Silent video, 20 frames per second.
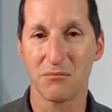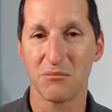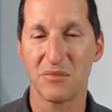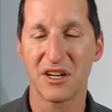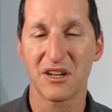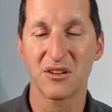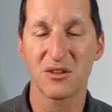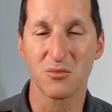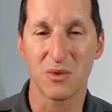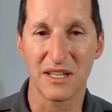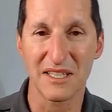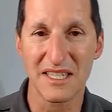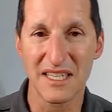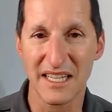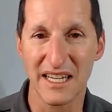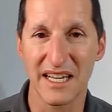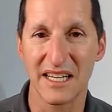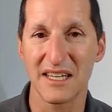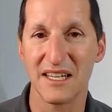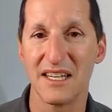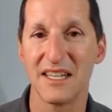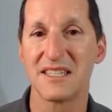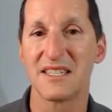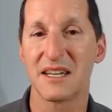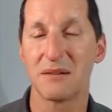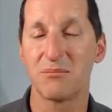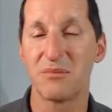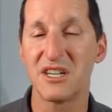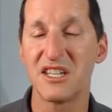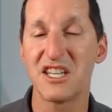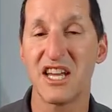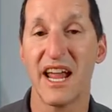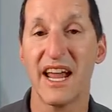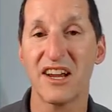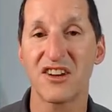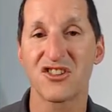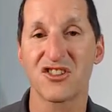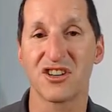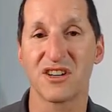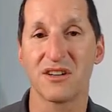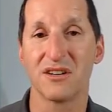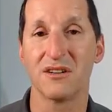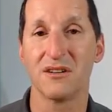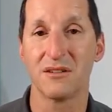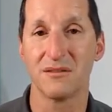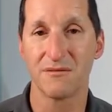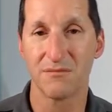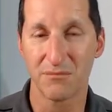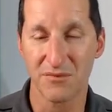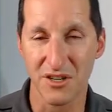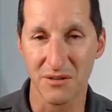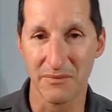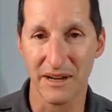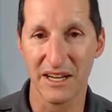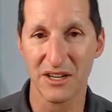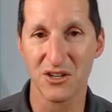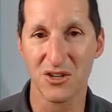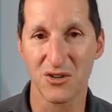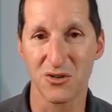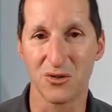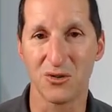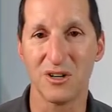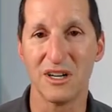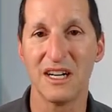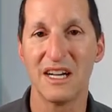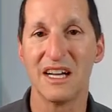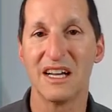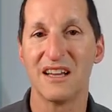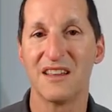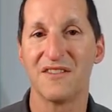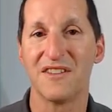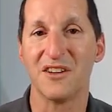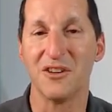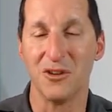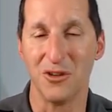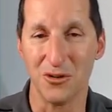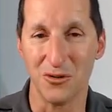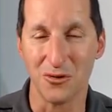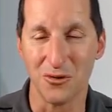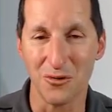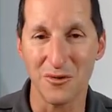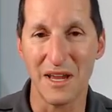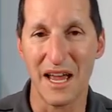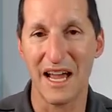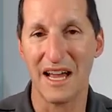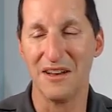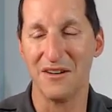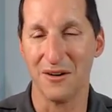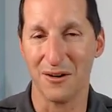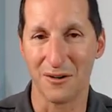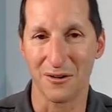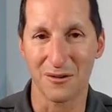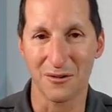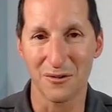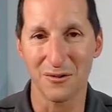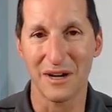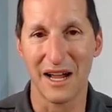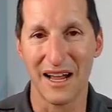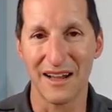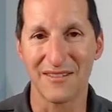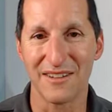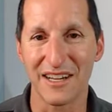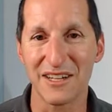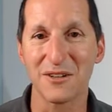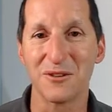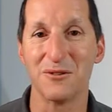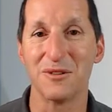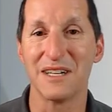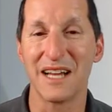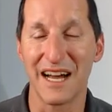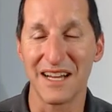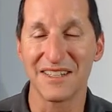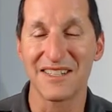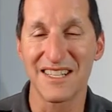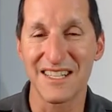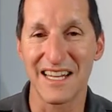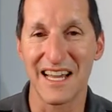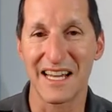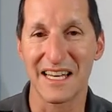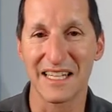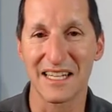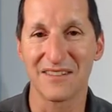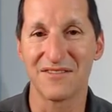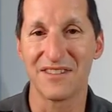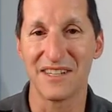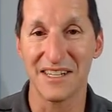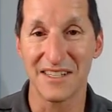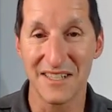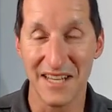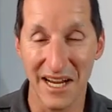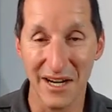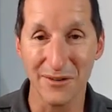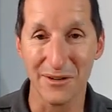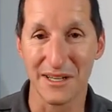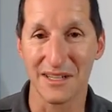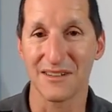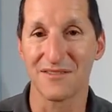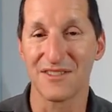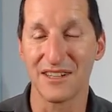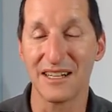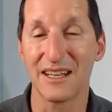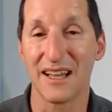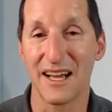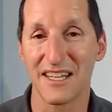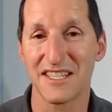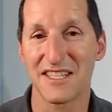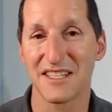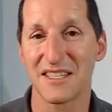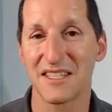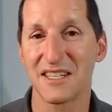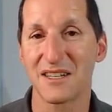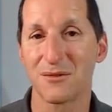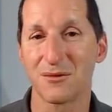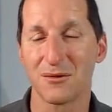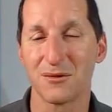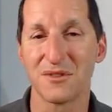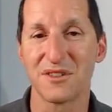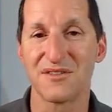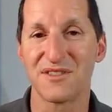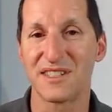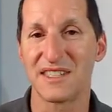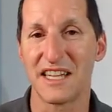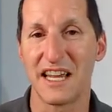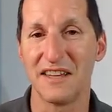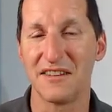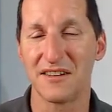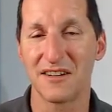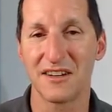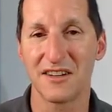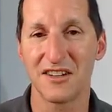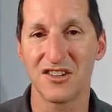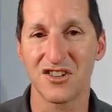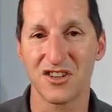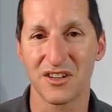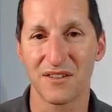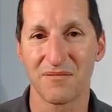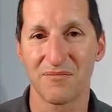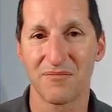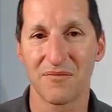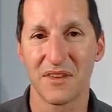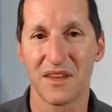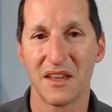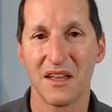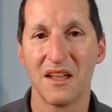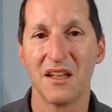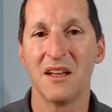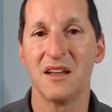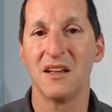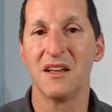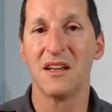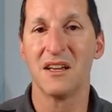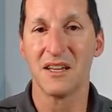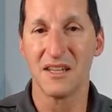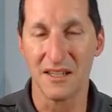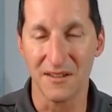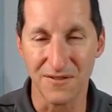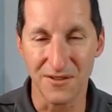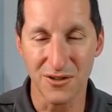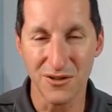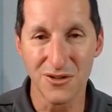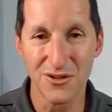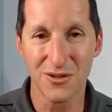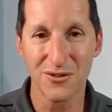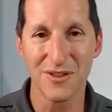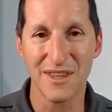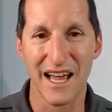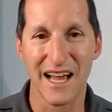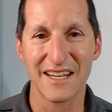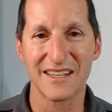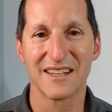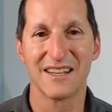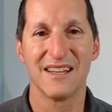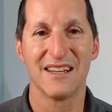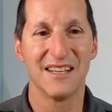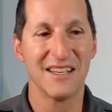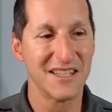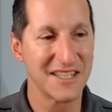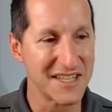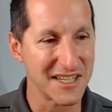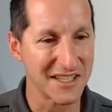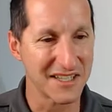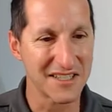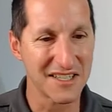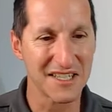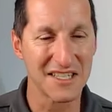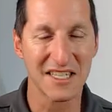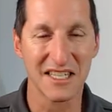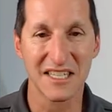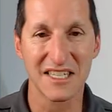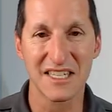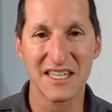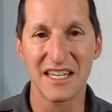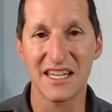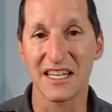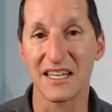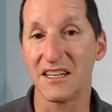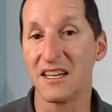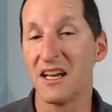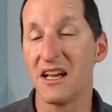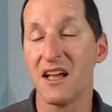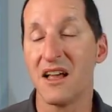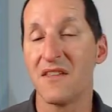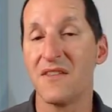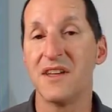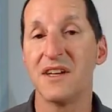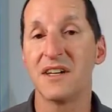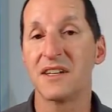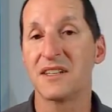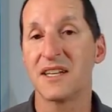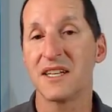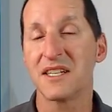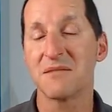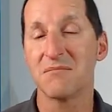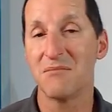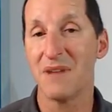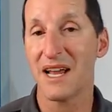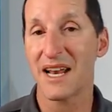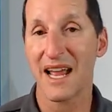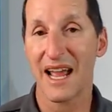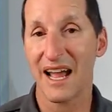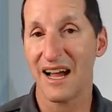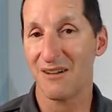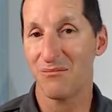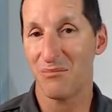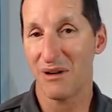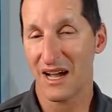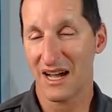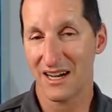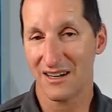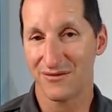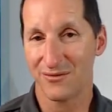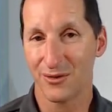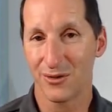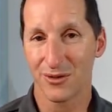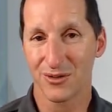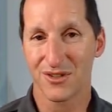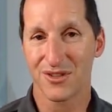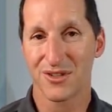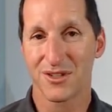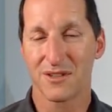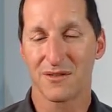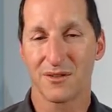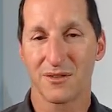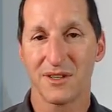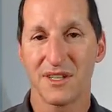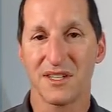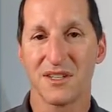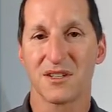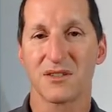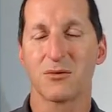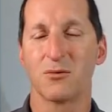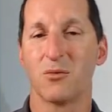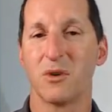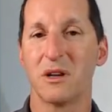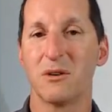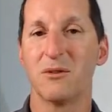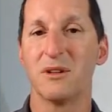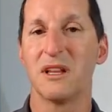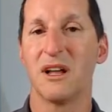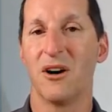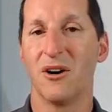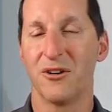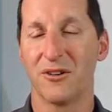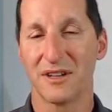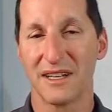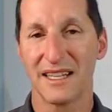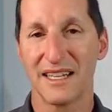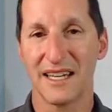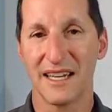because once again, it's a protection to make sure that you and Oracle have a good understanding of the integrity of the licensing rules for standard edition. If you do that, set it to 16, then it doesn't matter how powerful your server is. We will only